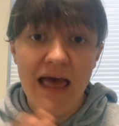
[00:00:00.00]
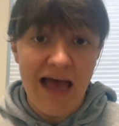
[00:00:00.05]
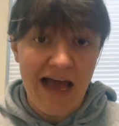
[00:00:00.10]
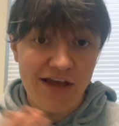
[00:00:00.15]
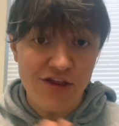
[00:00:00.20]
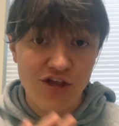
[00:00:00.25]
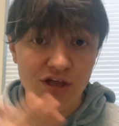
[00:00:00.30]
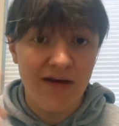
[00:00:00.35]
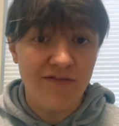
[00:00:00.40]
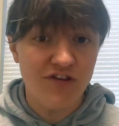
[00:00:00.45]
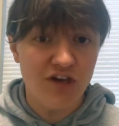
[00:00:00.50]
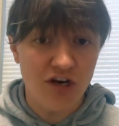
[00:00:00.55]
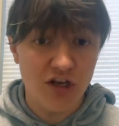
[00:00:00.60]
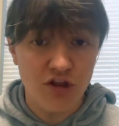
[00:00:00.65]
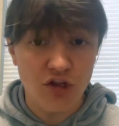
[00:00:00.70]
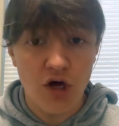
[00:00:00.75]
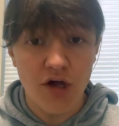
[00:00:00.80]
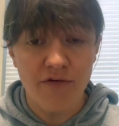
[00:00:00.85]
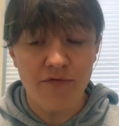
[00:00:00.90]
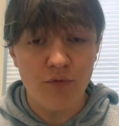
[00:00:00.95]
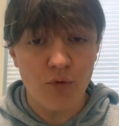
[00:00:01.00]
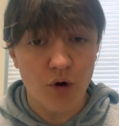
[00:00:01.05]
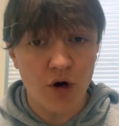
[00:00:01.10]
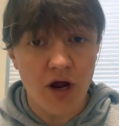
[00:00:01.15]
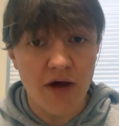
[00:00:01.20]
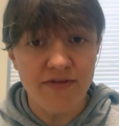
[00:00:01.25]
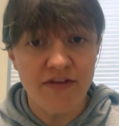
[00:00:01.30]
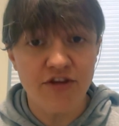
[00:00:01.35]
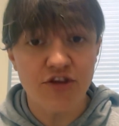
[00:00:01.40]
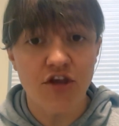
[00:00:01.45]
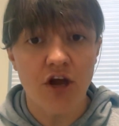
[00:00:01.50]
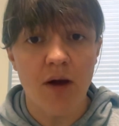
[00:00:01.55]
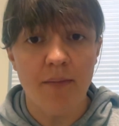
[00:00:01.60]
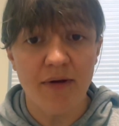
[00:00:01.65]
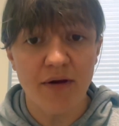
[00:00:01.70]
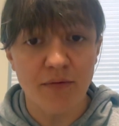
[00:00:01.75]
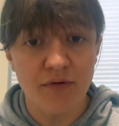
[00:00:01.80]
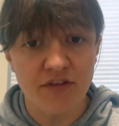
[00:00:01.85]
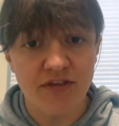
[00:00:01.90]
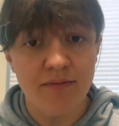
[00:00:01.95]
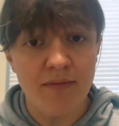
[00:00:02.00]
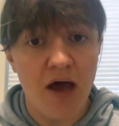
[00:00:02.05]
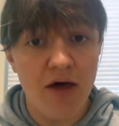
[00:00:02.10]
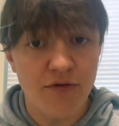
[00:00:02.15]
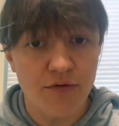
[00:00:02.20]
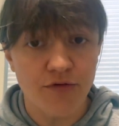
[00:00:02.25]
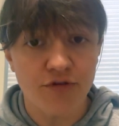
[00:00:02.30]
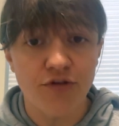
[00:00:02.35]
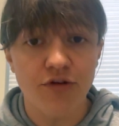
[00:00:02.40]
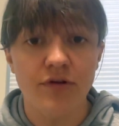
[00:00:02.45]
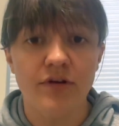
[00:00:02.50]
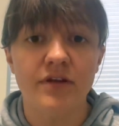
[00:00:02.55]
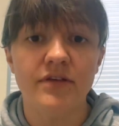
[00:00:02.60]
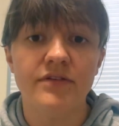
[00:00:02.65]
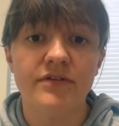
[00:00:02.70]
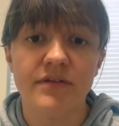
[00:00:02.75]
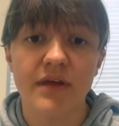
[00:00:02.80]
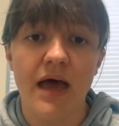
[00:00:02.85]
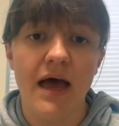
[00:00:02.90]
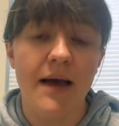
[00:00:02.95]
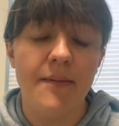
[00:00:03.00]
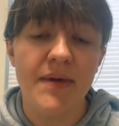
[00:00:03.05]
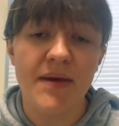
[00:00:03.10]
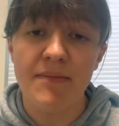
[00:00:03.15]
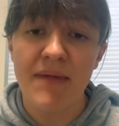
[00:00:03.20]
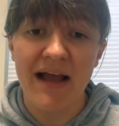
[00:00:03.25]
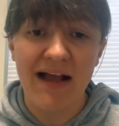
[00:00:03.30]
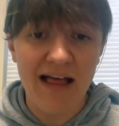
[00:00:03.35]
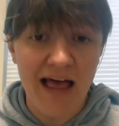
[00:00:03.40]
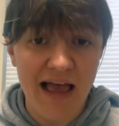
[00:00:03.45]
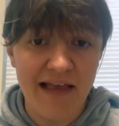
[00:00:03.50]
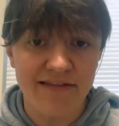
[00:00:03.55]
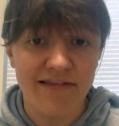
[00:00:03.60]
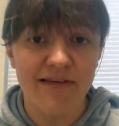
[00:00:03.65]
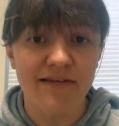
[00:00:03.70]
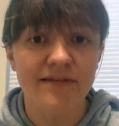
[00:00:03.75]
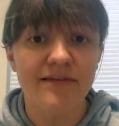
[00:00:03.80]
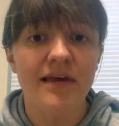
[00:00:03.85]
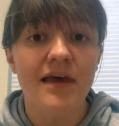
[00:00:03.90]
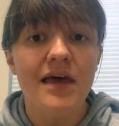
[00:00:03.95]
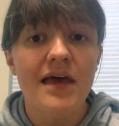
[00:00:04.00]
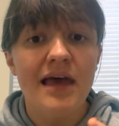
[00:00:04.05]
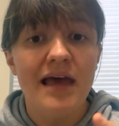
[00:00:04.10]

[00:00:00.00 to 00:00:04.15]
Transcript: actually have done a lot of work on this topic with some other students um, in my classes,